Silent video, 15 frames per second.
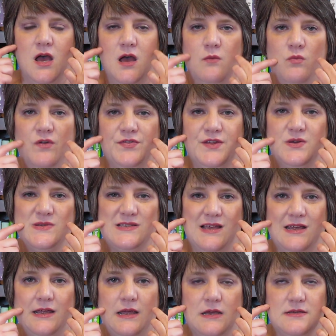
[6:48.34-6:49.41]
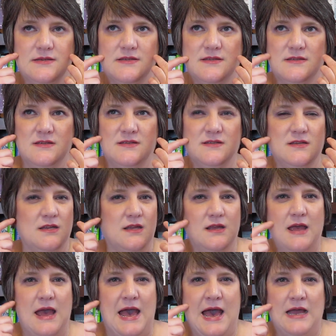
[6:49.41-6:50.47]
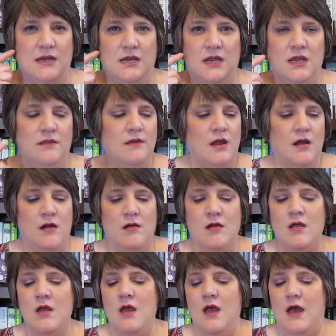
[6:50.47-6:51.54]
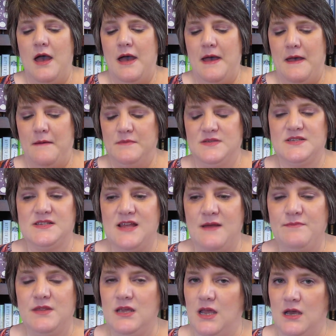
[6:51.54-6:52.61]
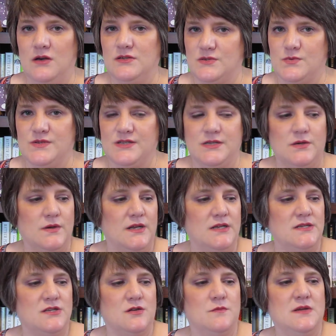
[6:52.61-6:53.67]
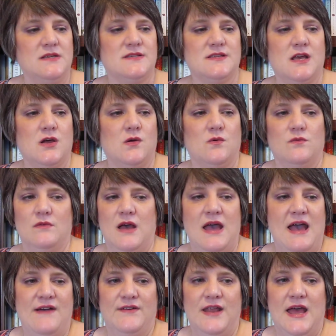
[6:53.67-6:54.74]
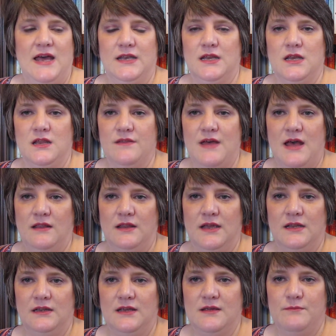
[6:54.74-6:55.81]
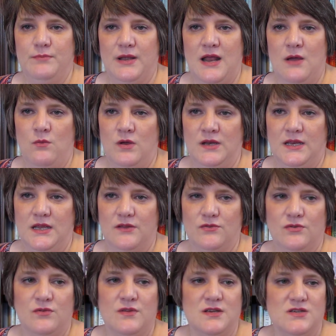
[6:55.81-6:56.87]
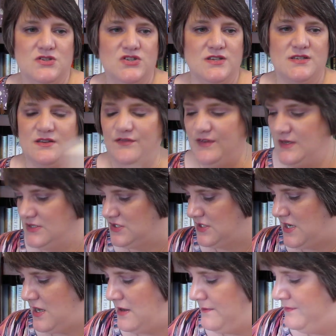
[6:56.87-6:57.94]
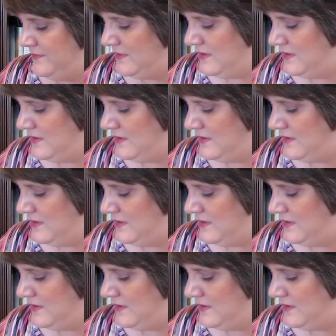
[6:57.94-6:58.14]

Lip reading: with those like cystic acne there. Something else was doing it to me, so I haven't had any of that lately, but I want to get through this just to finish it up.